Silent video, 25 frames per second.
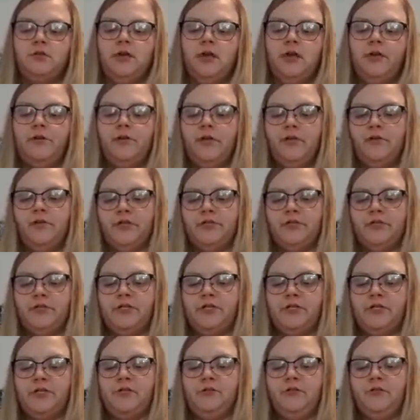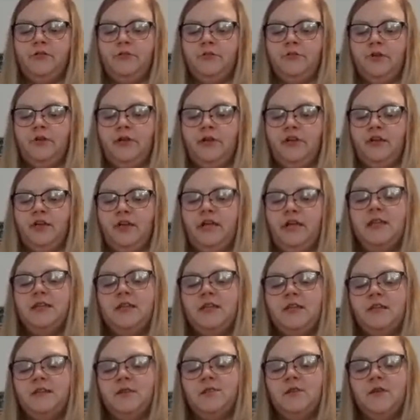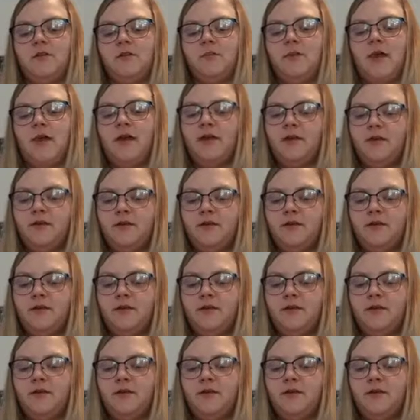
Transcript: I really wish my sister would have been here to eat this with me.